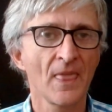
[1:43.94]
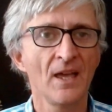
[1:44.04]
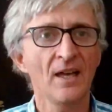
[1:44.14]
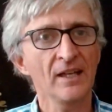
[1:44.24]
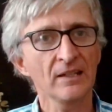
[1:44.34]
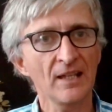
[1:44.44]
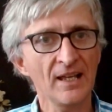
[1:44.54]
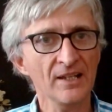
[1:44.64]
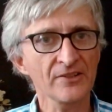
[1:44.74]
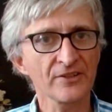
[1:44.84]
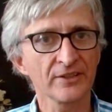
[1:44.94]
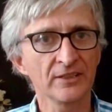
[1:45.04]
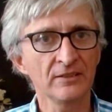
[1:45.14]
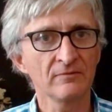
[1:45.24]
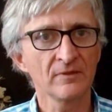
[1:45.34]
And
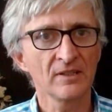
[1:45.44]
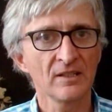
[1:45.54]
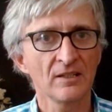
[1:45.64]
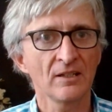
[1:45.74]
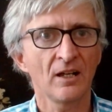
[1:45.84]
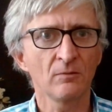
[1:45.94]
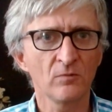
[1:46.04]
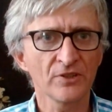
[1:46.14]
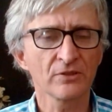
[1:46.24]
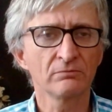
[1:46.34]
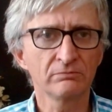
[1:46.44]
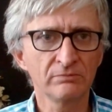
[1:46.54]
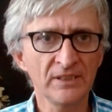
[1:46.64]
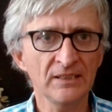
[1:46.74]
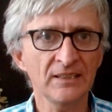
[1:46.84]
lastly, I want to
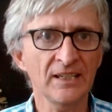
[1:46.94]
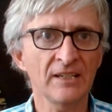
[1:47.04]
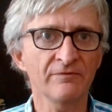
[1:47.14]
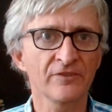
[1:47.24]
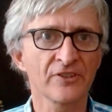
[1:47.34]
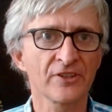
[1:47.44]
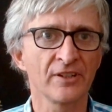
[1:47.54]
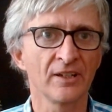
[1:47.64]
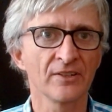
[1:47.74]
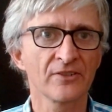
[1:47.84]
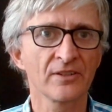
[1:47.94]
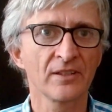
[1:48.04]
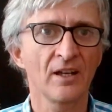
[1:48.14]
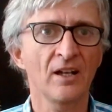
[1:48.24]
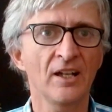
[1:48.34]
really emphasise
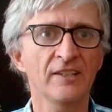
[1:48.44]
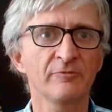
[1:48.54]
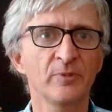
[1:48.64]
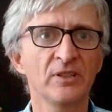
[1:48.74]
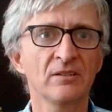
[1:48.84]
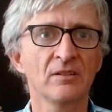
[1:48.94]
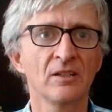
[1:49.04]
I have been